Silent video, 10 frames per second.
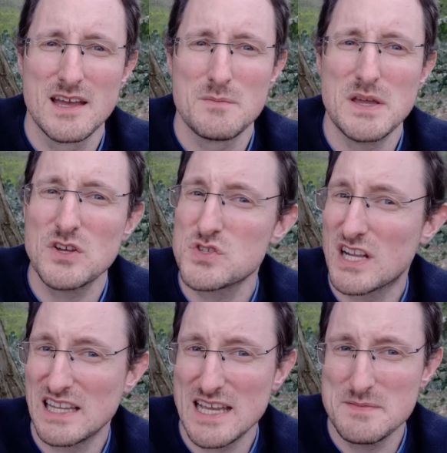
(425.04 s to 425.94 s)
Because the
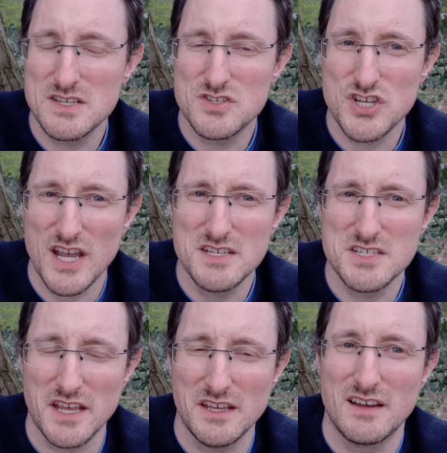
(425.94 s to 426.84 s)
climate is
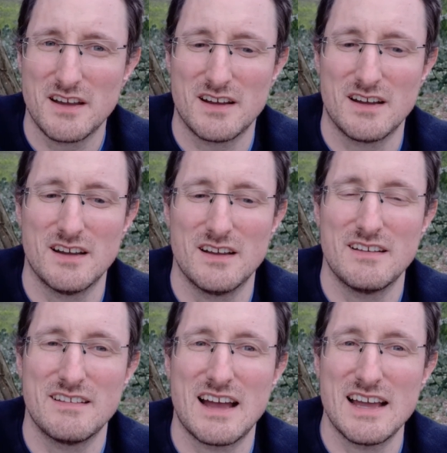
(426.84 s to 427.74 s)
changing,
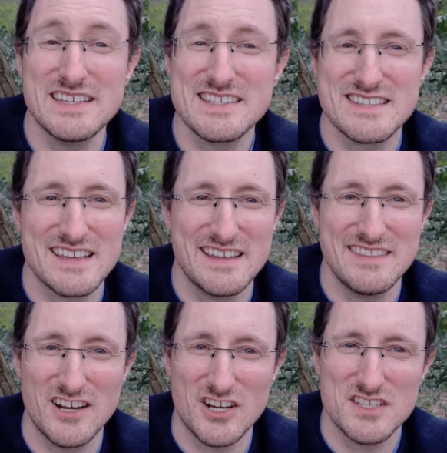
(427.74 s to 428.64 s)
ice in
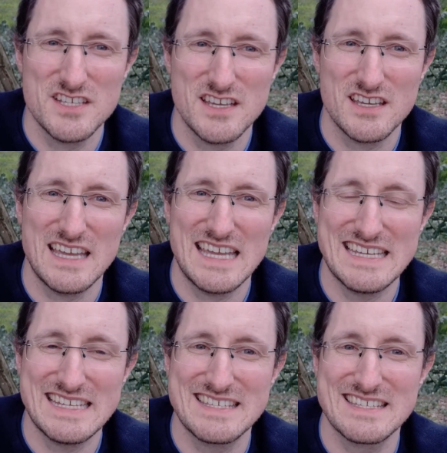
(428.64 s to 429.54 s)
the Arctic
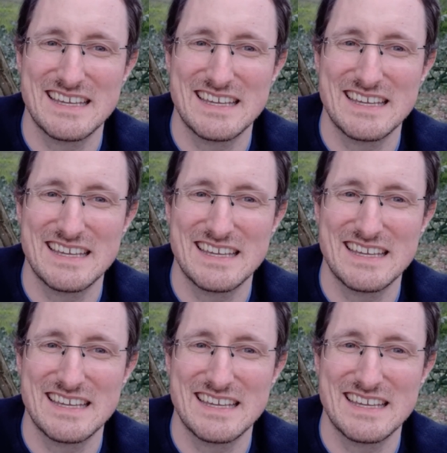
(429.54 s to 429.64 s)
is